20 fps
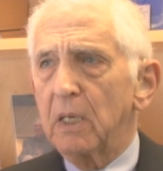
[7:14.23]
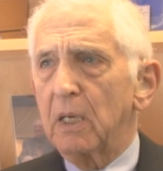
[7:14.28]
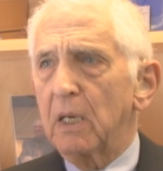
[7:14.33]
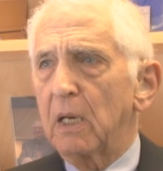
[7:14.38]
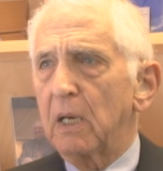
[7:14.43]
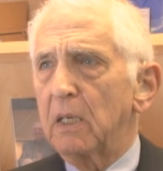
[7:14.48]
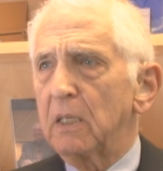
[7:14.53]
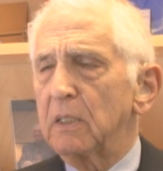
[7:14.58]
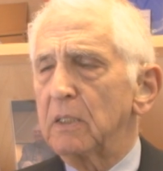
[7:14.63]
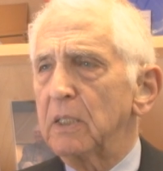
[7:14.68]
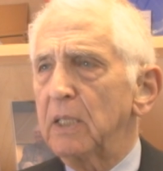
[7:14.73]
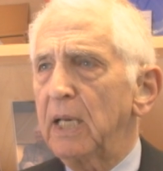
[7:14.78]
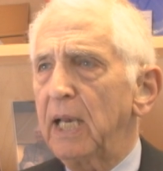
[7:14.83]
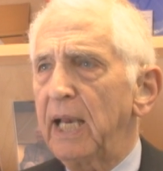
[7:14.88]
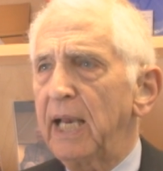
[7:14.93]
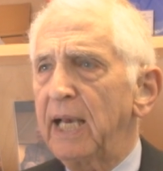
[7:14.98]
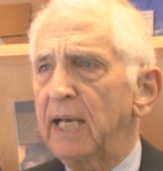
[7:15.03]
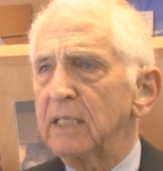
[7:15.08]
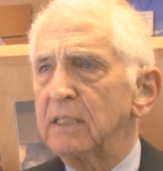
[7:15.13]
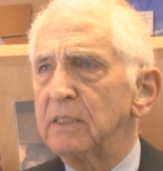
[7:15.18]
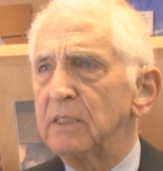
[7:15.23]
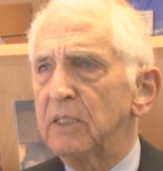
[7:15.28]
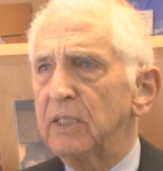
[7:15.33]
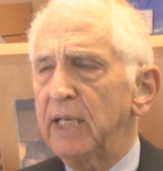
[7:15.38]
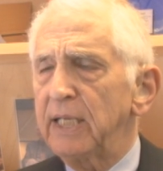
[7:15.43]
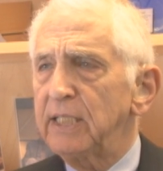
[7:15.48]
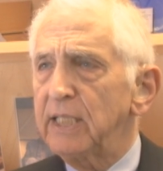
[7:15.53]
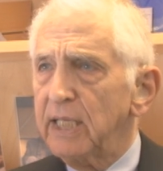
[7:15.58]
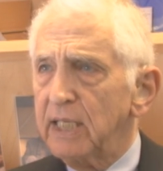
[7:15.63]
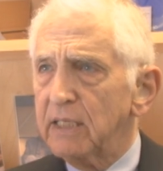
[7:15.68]
Uh, and
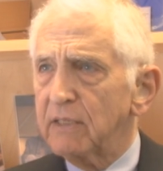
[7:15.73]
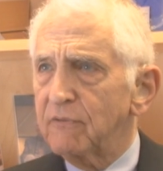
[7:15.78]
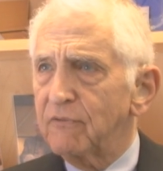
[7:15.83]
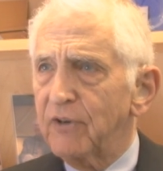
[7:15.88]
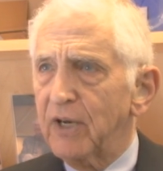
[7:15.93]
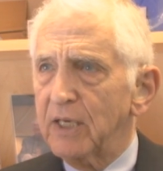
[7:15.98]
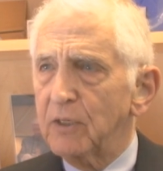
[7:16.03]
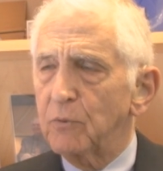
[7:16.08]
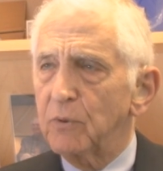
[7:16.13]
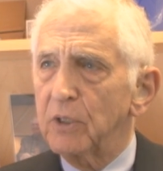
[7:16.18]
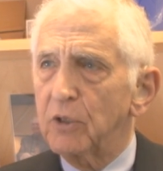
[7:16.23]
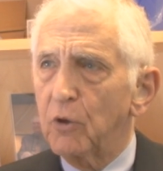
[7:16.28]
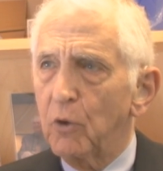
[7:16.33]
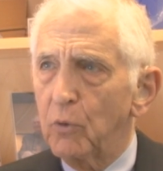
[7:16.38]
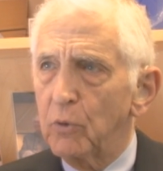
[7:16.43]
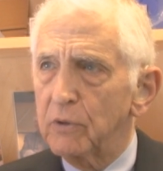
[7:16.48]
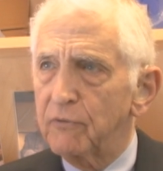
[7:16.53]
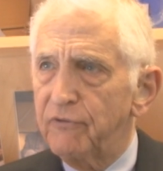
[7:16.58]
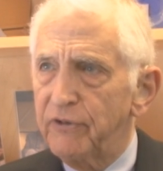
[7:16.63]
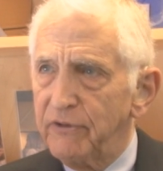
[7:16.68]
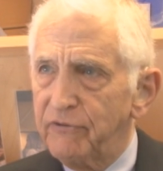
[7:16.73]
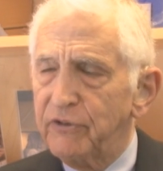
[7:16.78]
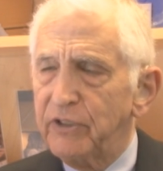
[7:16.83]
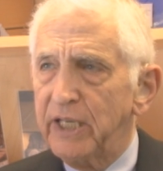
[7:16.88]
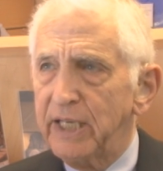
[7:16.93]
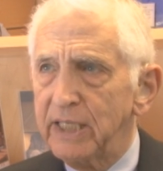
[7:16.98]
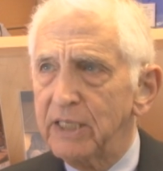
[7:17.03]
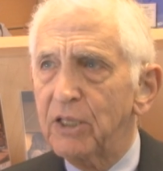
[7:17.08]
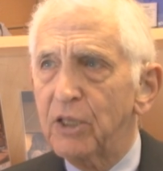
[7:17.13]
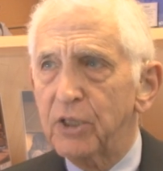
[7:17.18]
they did, in fact, withhold
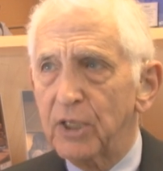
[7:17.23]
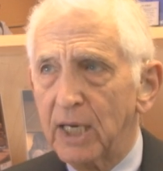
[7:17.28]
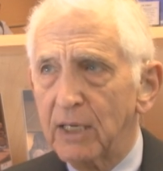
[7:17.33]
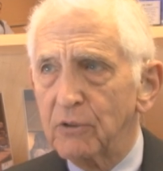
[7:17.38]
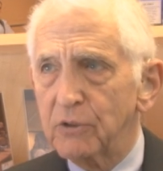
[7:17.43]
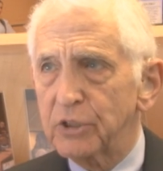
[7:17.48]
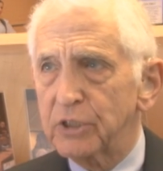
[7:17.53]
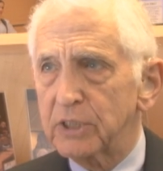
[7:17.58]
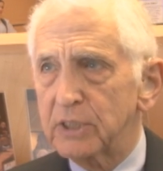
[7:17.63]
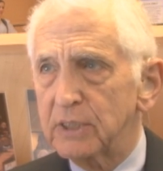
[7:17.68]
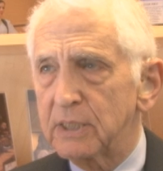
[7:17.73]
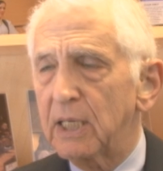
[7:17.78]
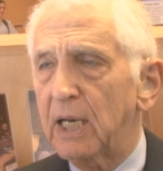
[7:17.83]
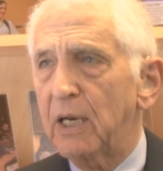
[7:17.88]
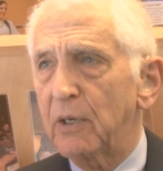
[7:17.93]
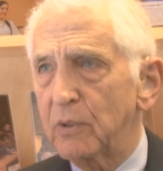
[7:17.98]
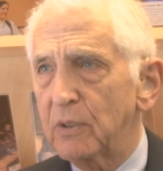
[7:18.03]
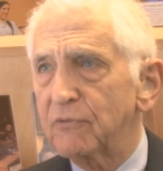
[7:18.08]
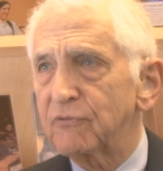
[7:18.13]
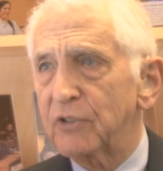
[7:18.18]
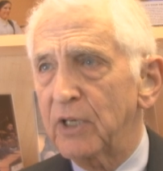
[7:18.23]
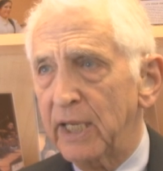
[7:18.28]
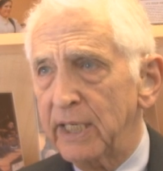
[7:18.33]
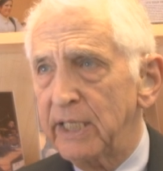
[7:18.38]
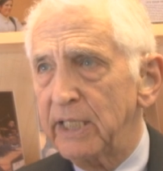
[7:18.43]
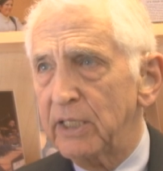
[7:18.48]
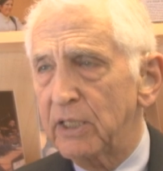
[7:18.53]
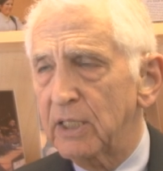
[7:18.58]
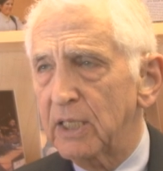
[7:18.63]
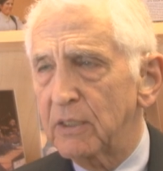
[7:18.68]
15,000 out of
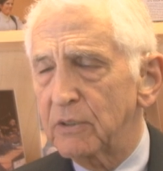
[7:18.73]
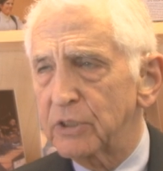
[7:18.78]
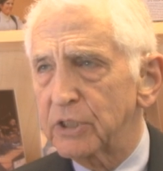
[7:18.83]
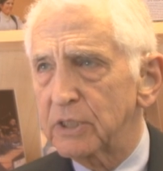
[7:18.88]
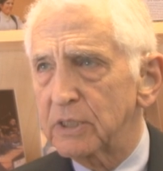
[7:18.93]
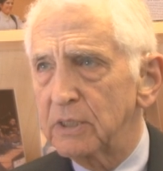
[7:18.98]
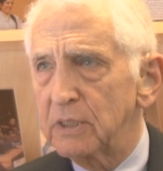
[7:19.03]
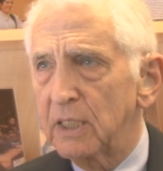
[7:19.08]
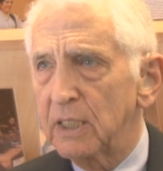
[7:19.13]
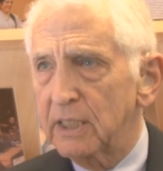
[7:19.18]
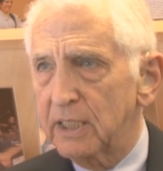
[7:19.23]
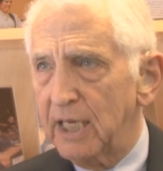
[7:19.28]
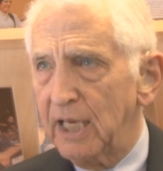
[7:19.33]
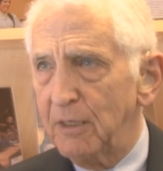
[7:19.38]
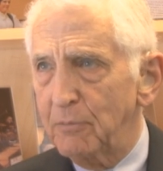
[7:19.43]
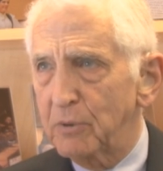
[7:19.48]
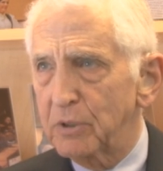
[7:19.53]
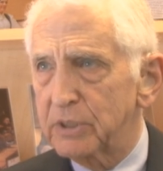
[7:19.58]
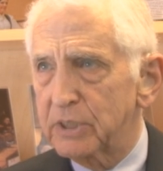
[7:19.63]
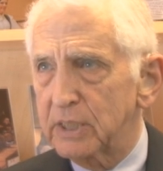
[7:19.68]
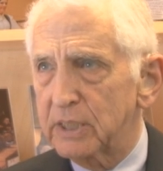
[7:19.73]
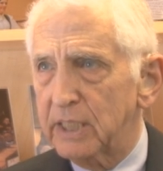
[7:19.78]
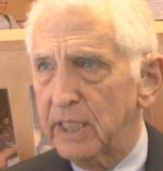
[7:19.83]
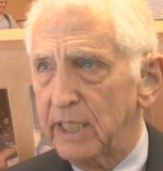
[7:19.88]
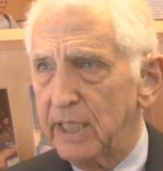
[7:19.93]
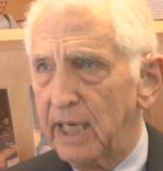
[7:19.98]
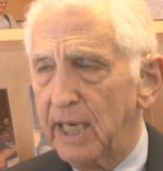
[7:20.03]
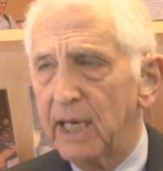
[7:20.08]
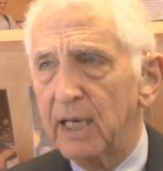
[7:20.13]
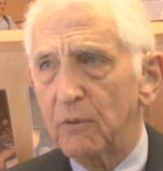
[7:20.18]
90,000 cables that
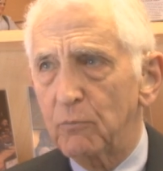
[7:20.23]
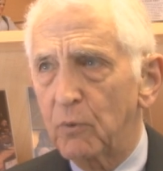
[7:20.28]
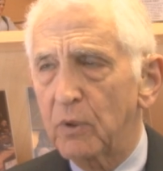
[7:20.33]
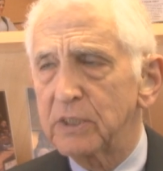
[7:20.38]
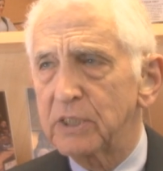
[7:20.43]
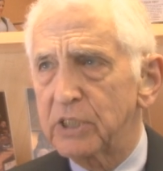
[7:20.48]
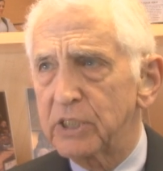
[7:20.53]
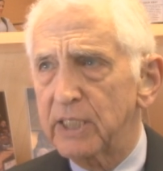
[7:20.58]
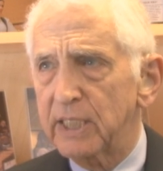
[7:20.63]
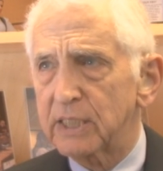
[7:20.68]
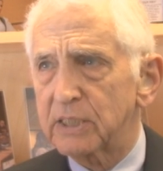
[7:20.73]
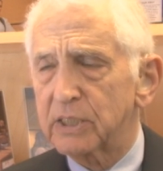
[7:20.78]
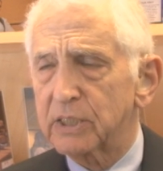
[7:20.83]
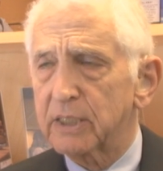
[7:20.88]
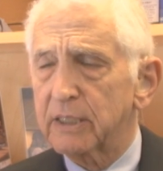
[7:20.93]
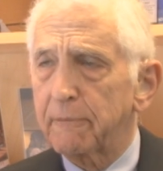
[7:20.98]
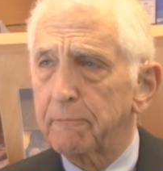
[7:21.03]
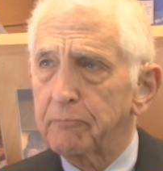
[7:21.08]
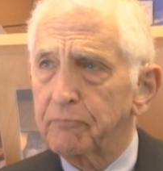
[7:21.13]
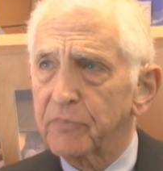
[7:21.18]
they had, one sixth